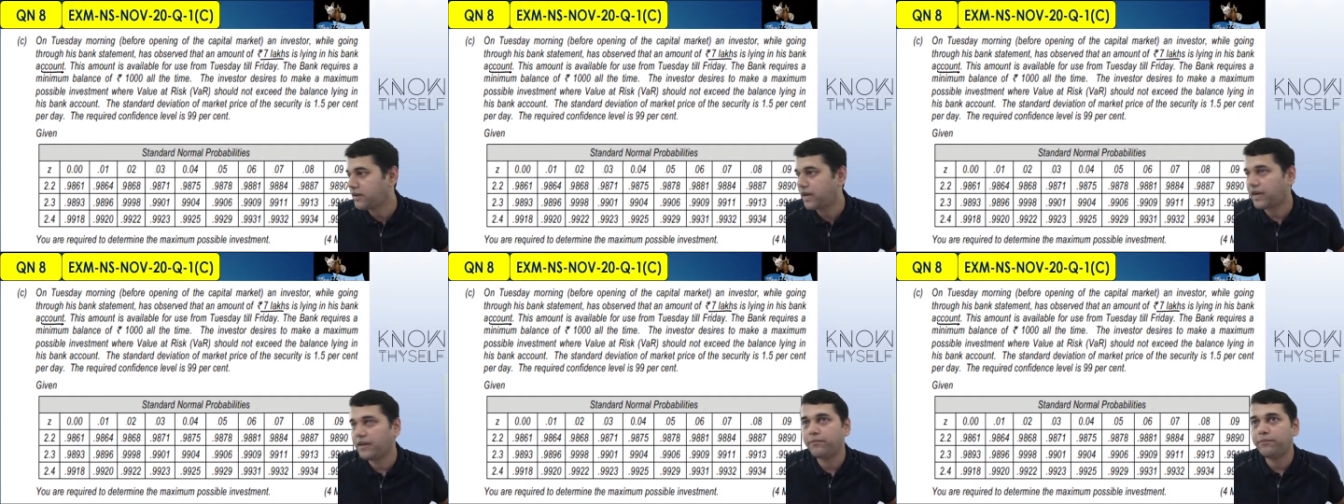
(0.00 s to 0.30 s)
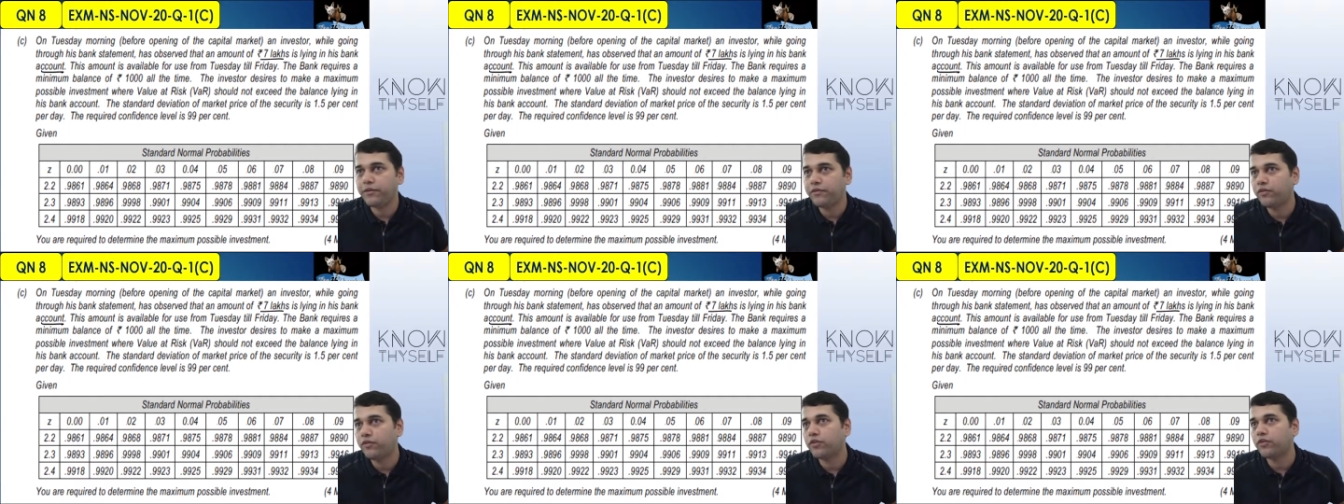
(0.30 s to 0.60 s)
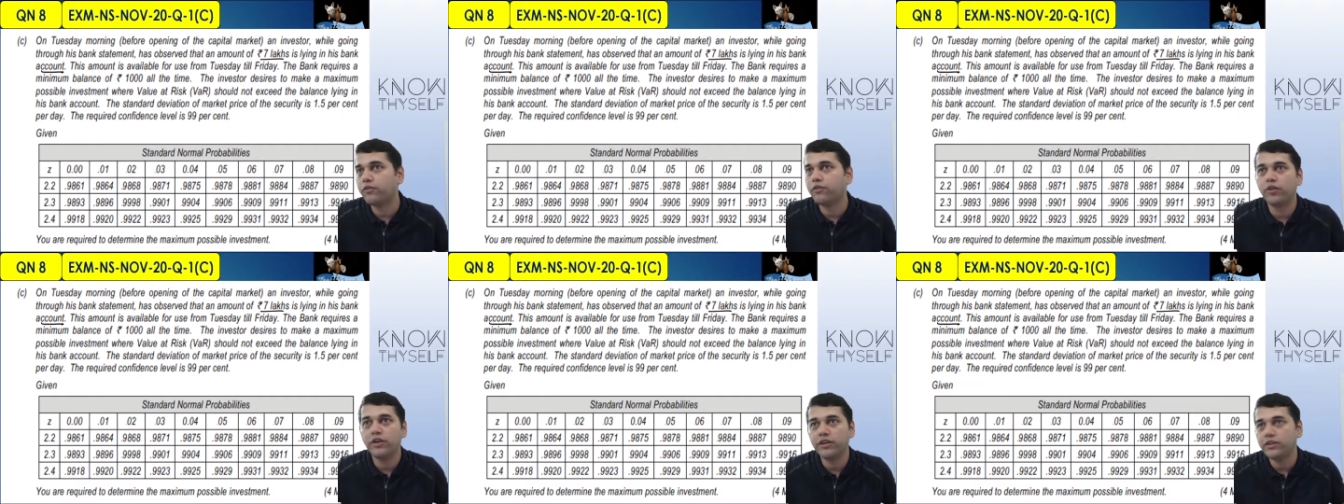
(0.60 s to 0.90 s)
I before
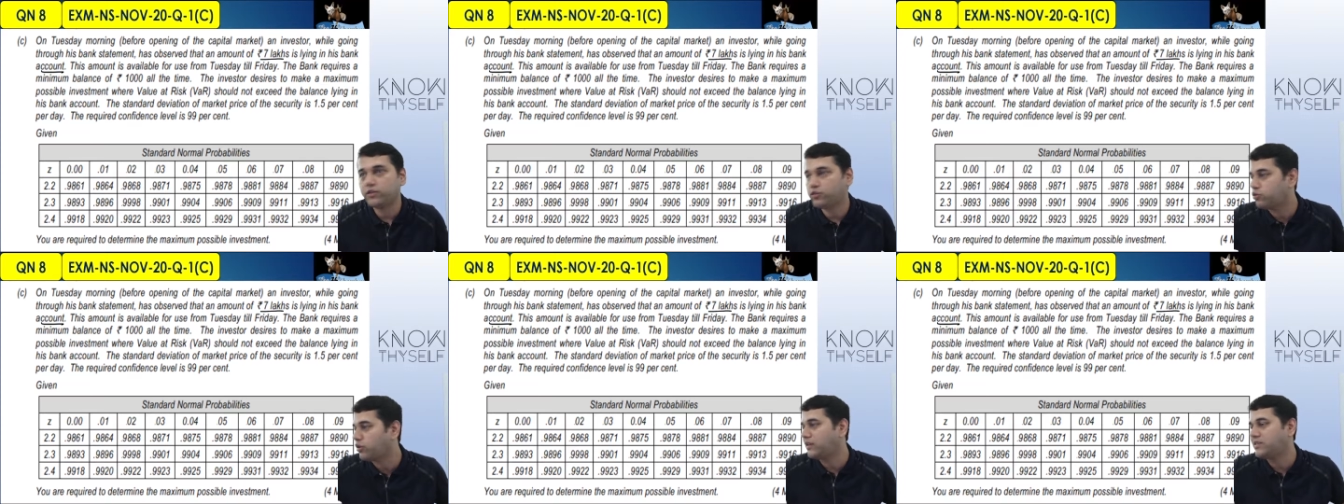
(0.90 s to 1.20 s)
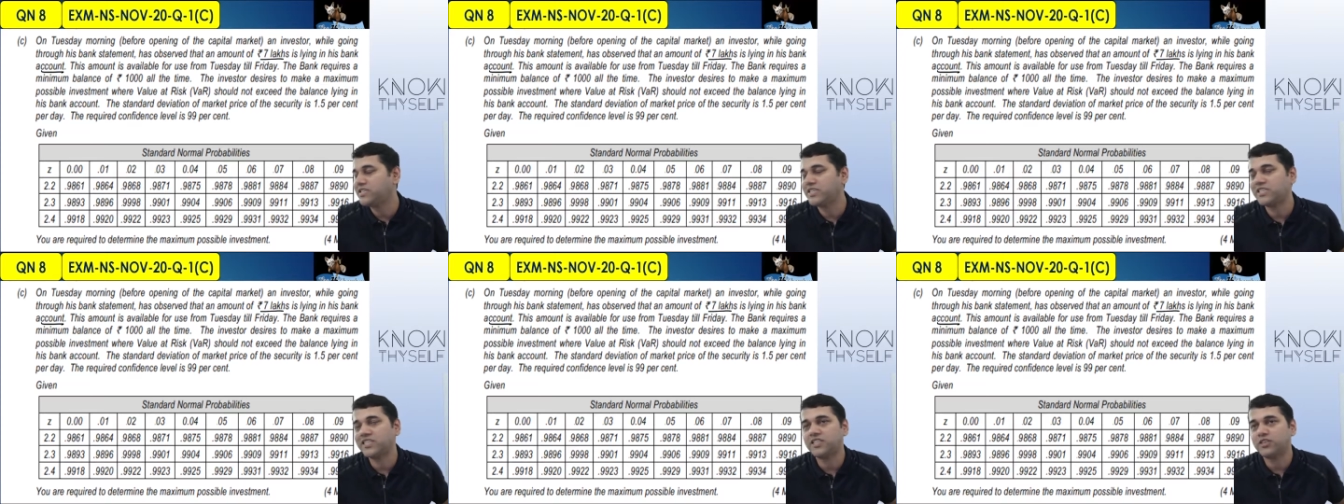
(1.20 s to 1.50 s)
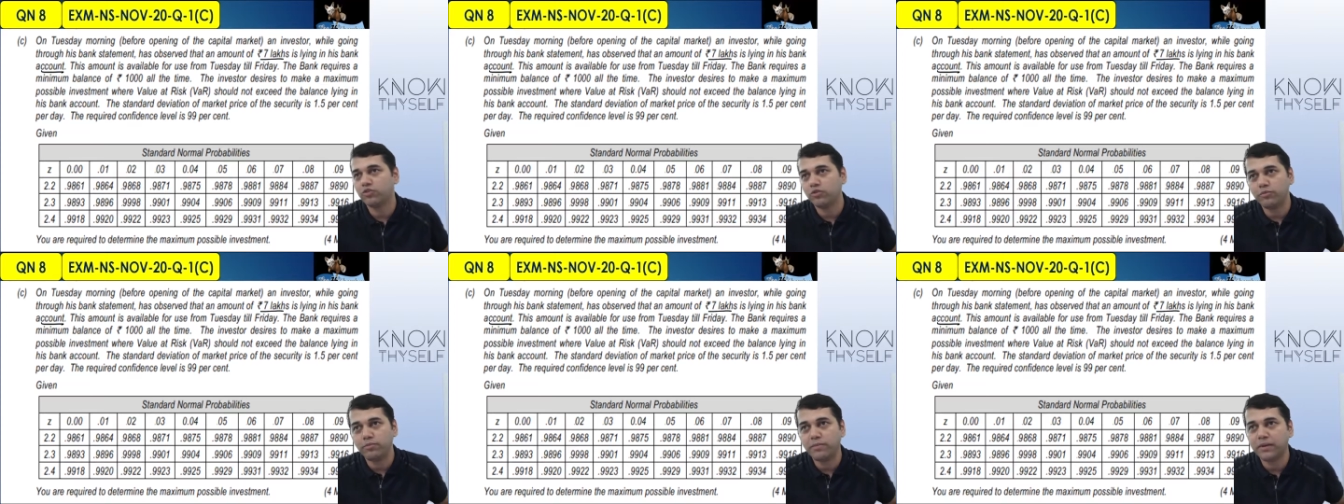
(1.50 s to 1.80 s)
going through I just
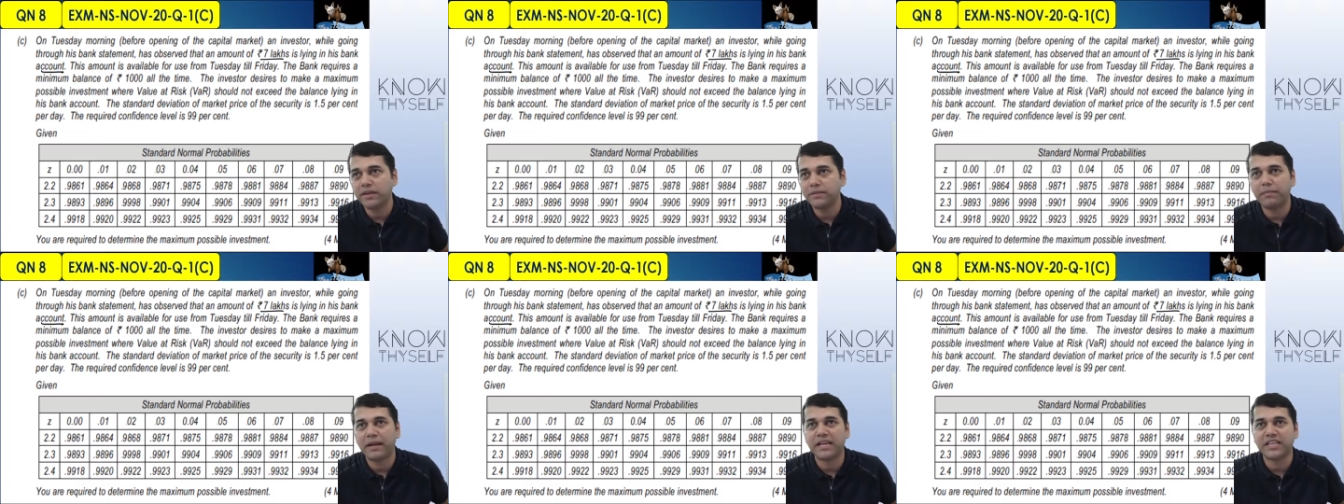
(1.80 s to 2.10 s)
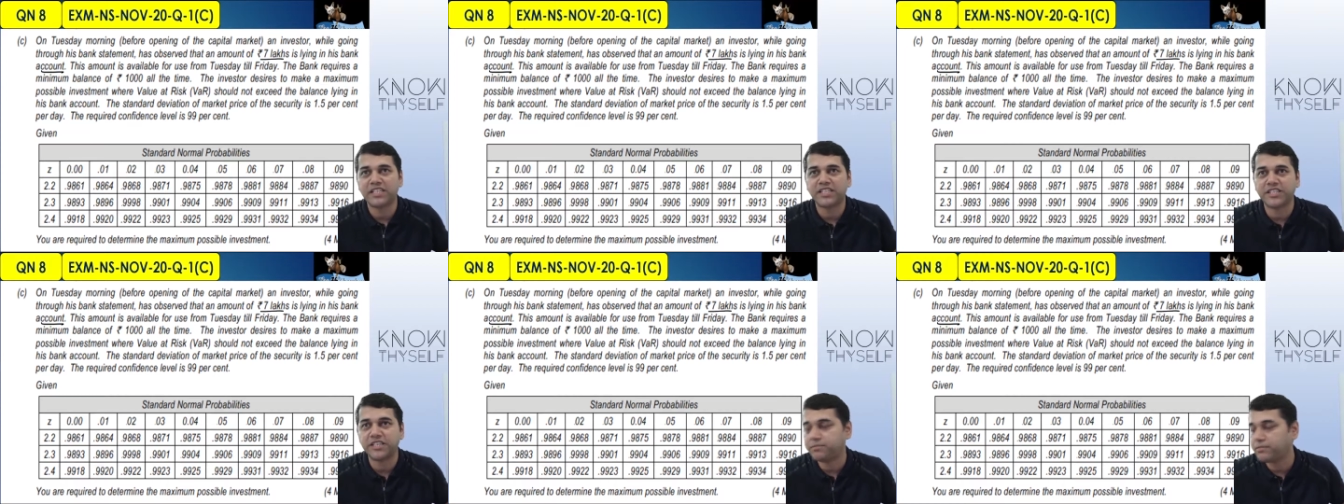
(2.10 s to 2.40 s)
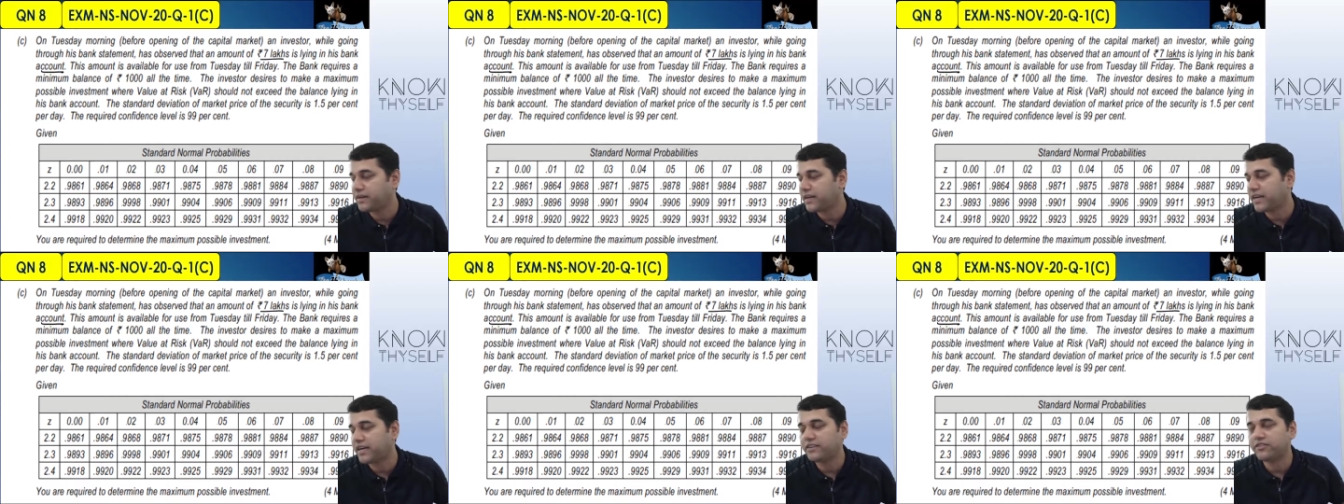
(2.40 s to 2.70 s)
took my bank
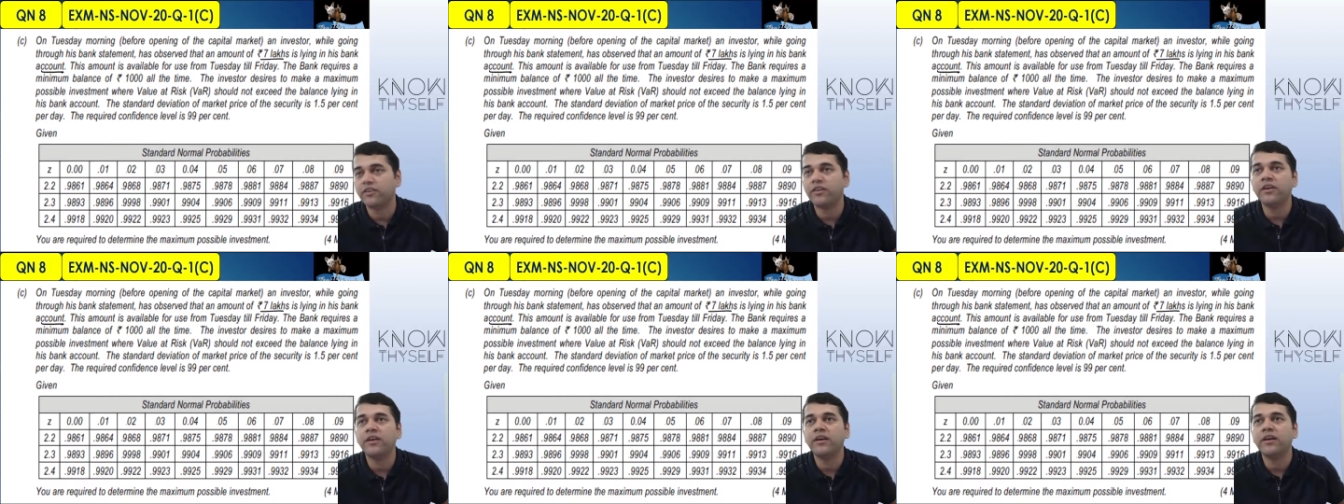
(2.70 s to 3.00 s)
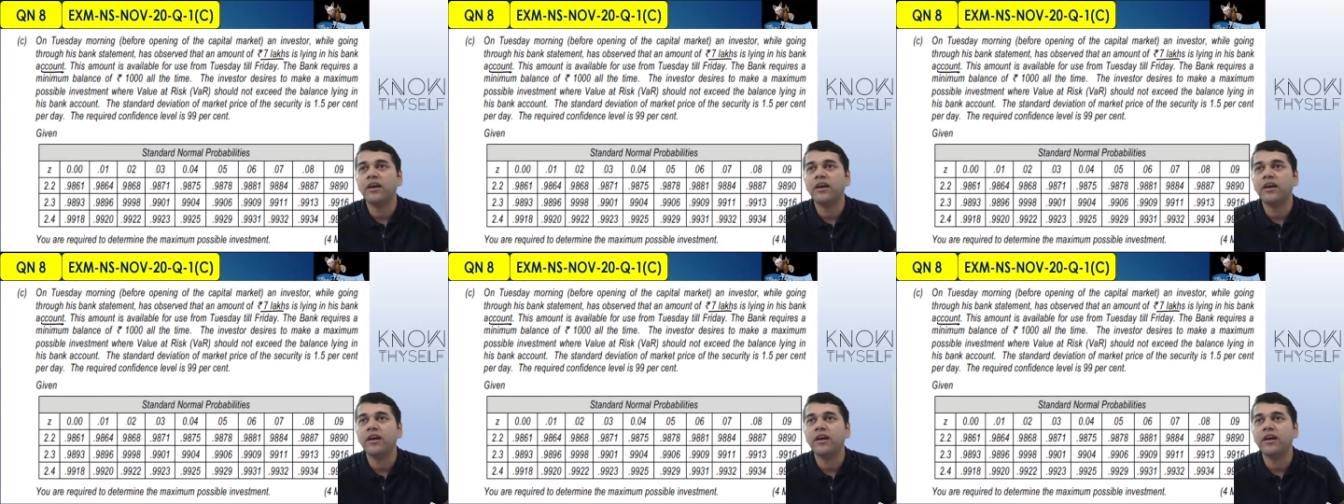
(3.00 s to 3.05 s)
statement and said